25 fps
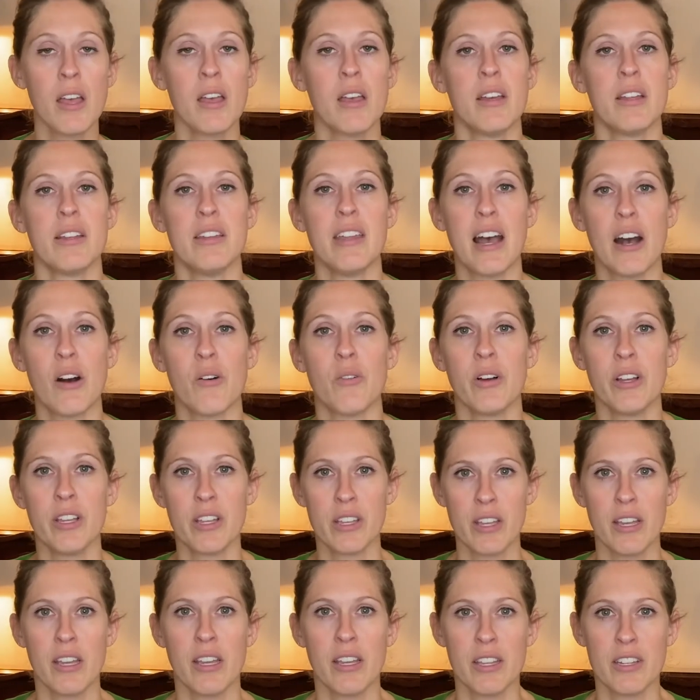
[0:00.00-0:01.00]
Now,
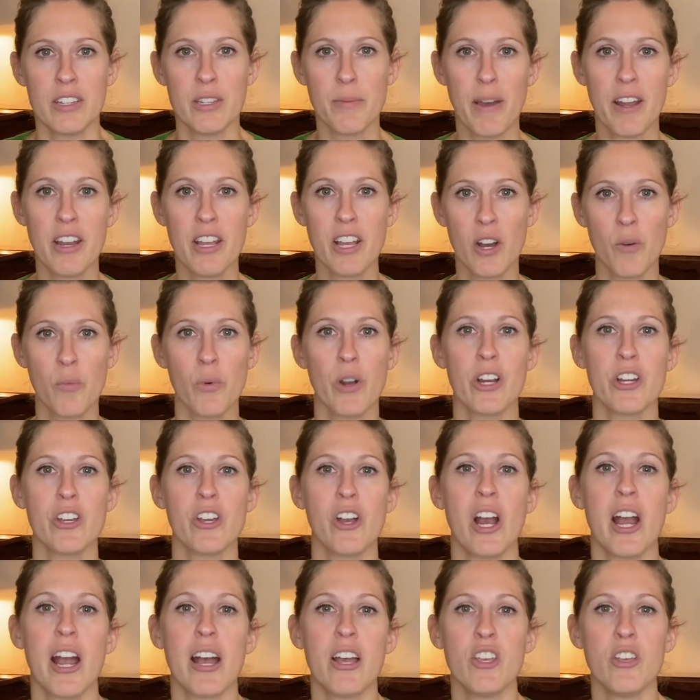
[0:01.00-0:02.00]
depending on where
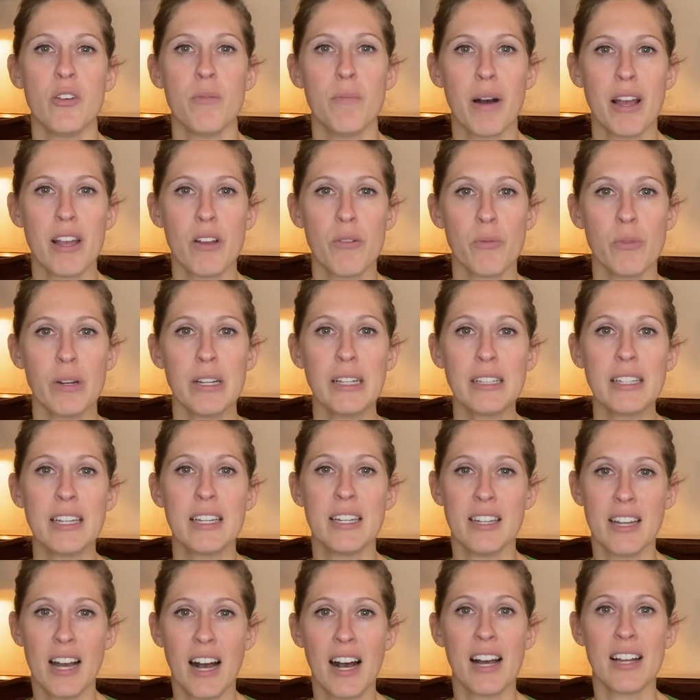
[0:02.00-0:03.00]
you're at, you might really
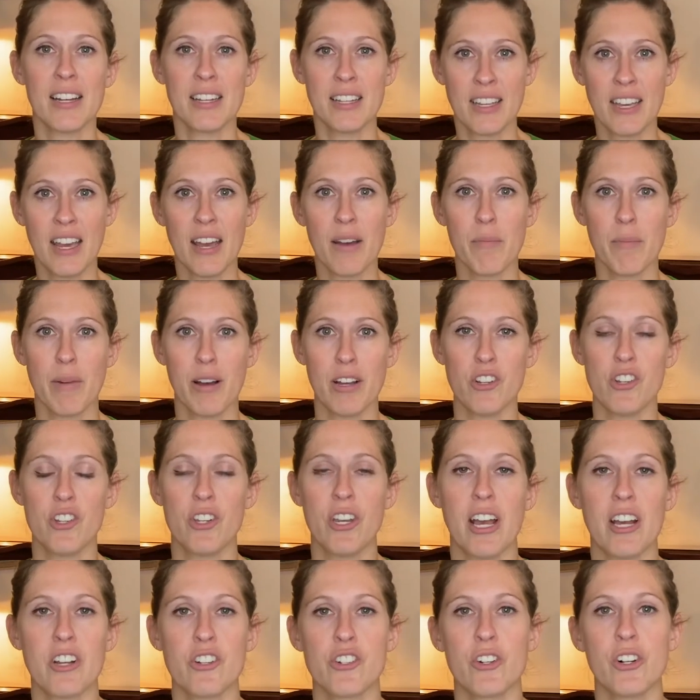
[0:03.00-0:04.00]
not get much
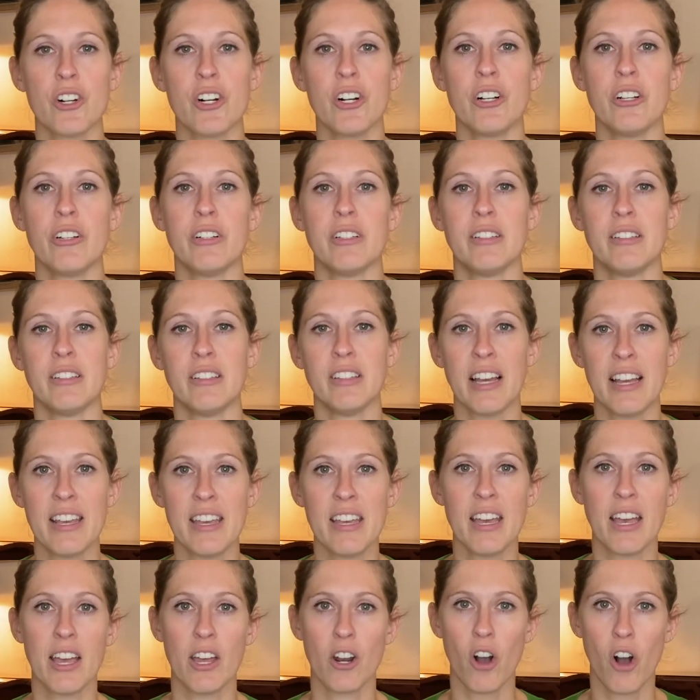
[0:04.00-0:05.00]
natural
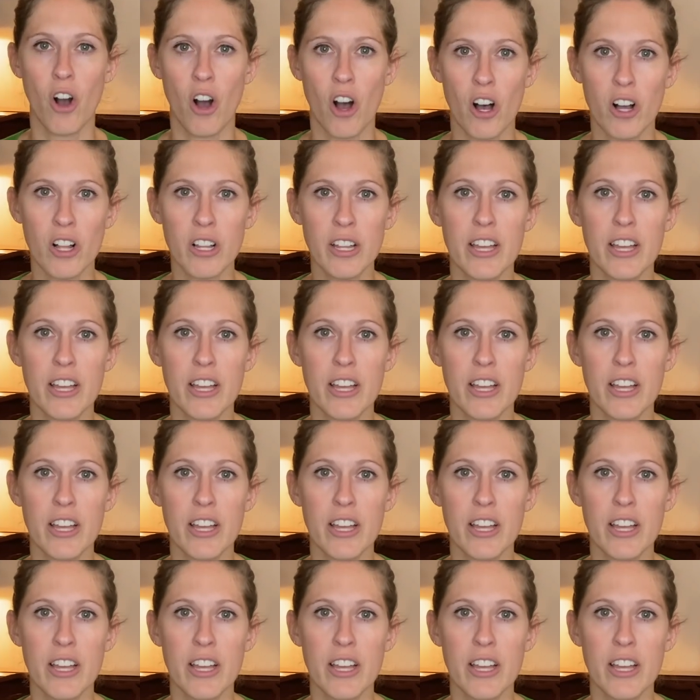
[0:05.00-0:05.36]
light at all.